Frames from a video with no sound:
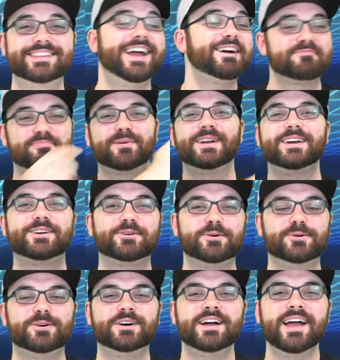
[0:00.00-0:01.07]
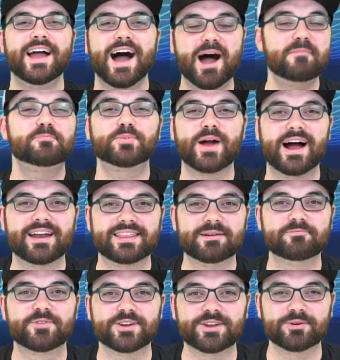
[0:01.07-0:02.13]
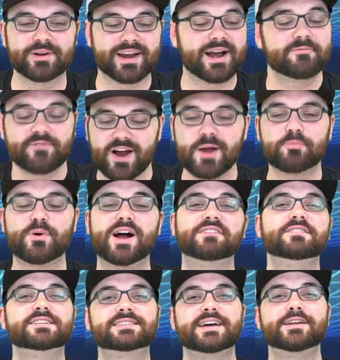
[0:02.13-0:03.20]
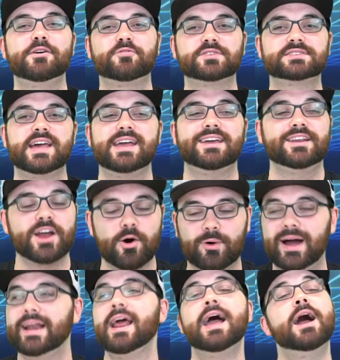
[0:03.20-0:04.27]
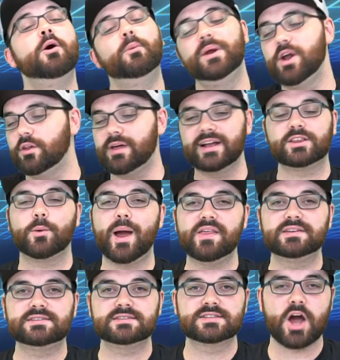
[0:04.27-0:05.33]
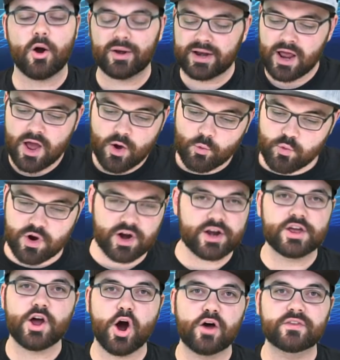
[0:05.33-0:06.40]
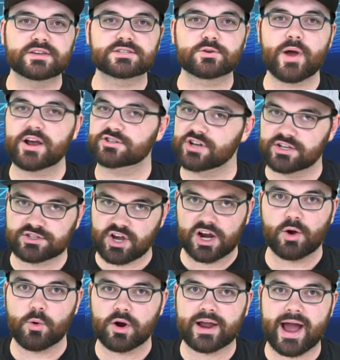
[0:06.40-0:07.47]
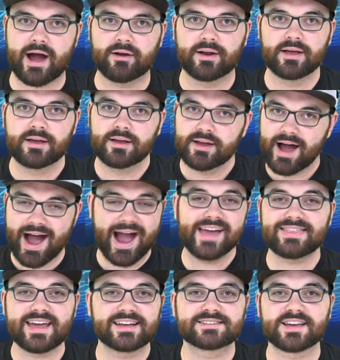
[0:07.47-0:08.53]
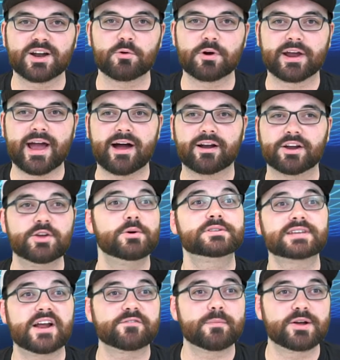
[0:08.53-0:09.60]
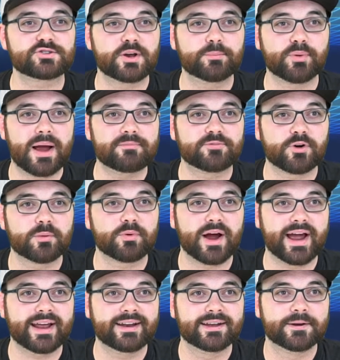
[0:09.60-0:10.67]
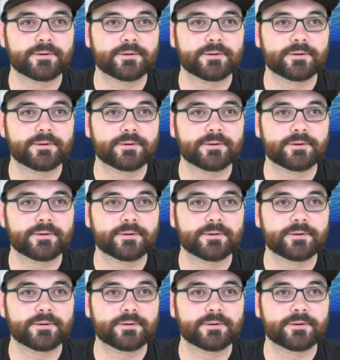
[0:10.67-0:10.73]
They're pretty cool. I'm proud of them for doing it. I'm very proud of Nintendo for saying, you know what? We don't like the way this is going. We're gonna go in this direction. It's gonna work out. I think it's gonna work out. Are you excited for Metroid Prime 4, Brian?